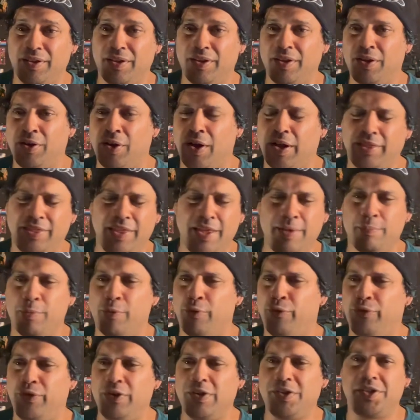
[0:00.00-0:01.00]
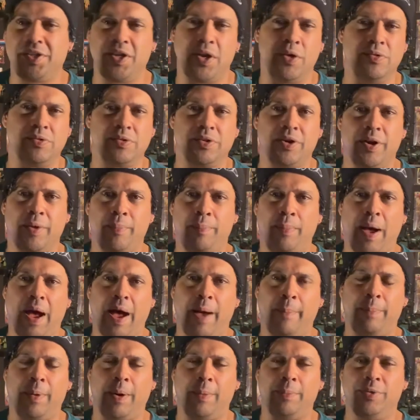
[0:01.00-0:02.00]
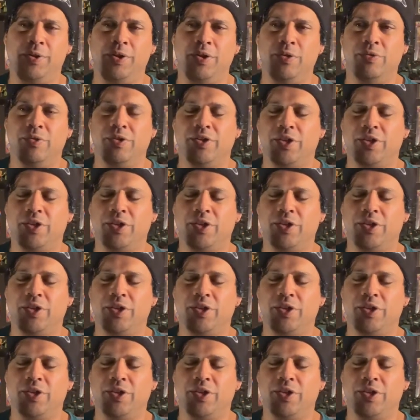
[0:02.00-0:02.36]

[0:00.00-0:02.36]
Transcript: You know, I think Mephisto is going to pop up too.